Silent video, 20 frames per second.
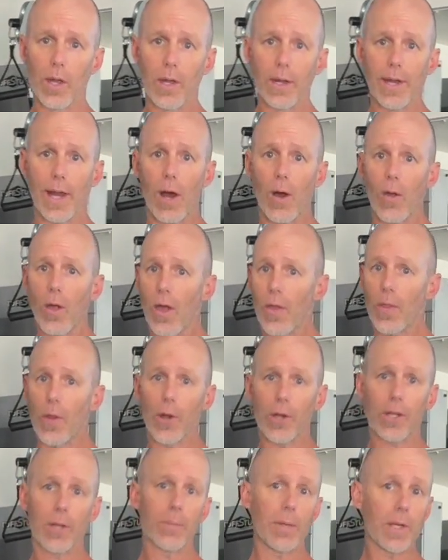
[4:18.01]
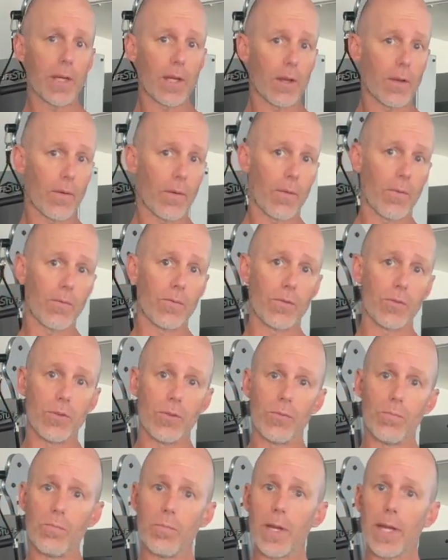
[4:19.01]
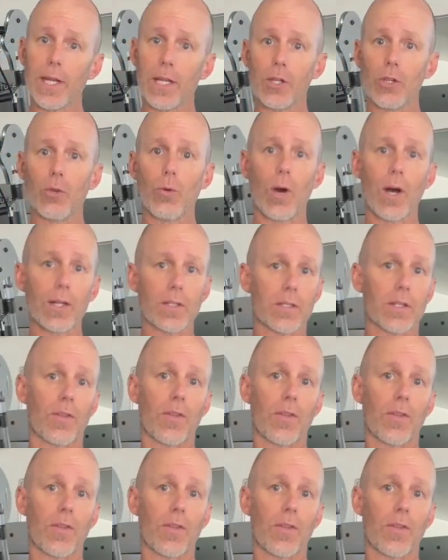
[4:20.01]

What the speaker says: Now, there could be many nuanced